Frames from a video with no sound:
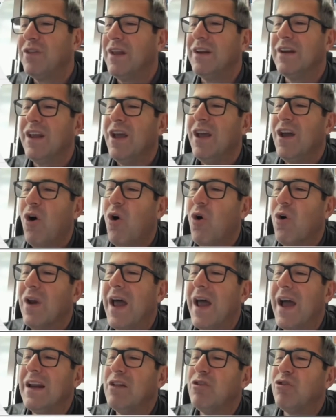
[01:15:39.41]
And
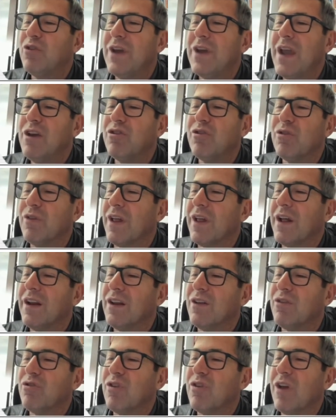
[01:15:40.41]
online education that
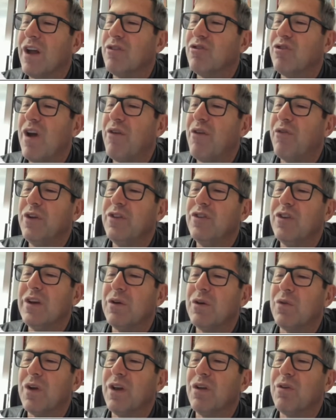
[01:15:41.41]
Jeffrey Dick
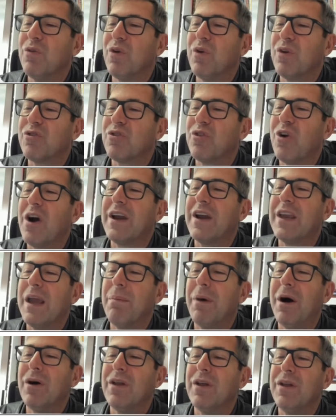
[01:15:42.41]
was talking
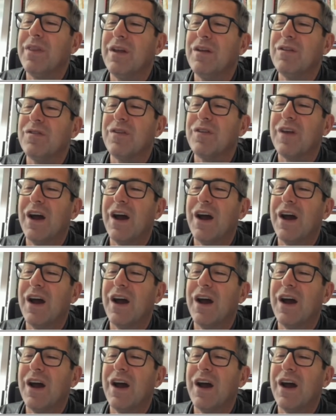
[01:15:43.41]
about in this